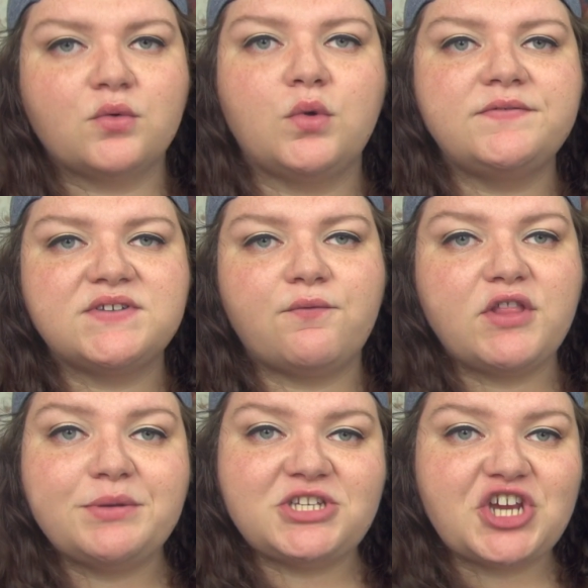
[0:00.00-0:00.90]
The Wolves of
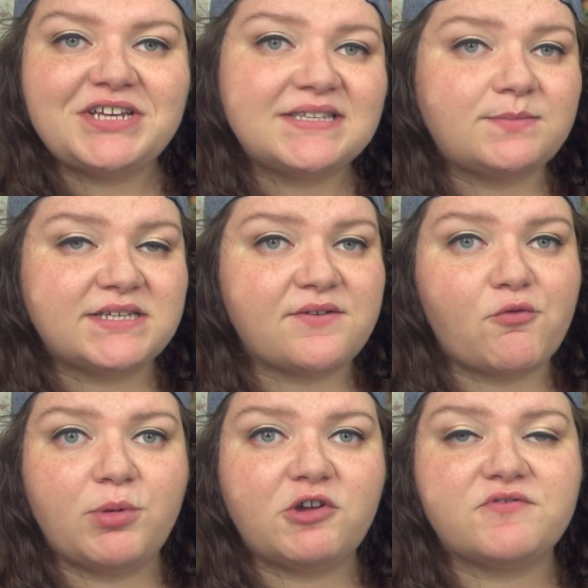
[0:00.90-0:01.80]
Willoughby Chase is based off
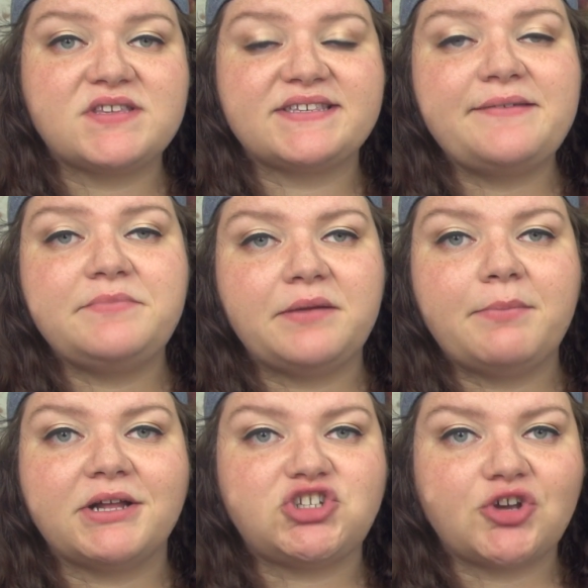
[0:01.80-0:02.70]
a book of the same name
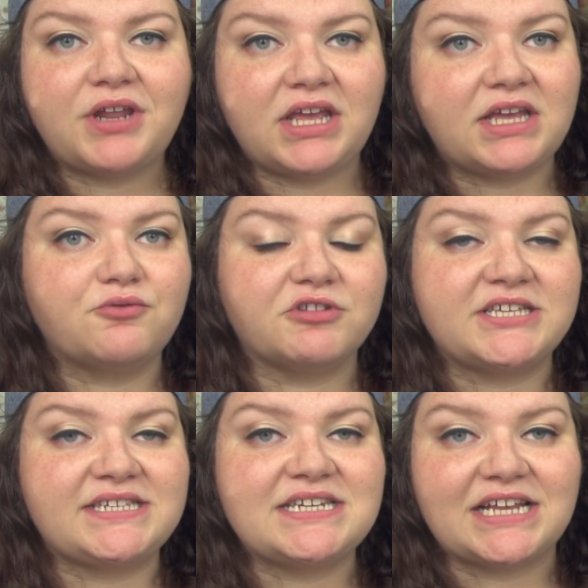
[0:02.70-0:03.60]
by Joan Aiken,
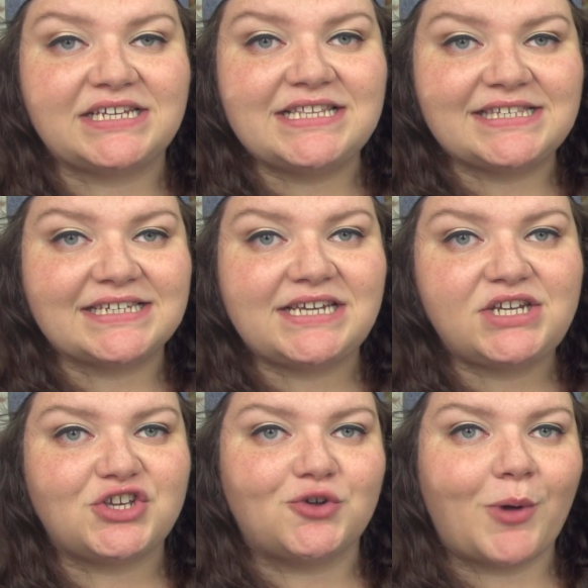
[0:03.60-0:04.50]
released in
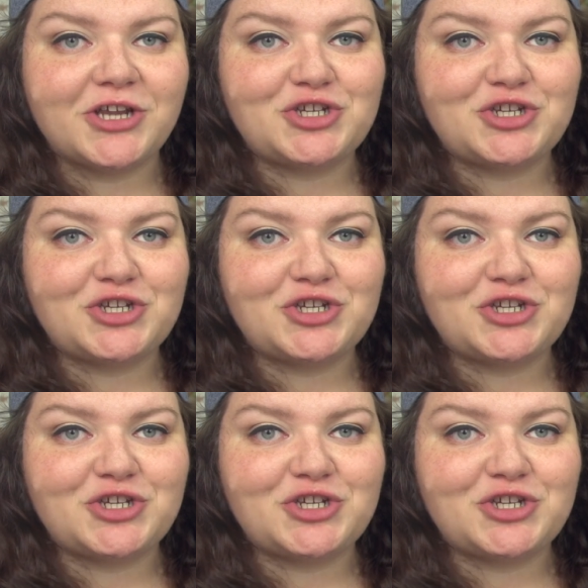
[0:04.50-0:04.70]
1962.